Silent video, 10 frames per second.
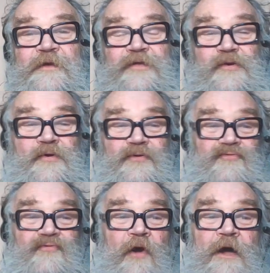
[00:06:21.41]
You can
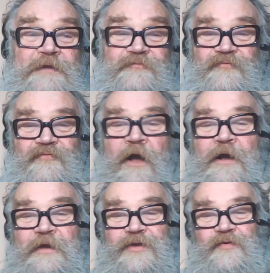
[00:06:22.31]
drive drunk.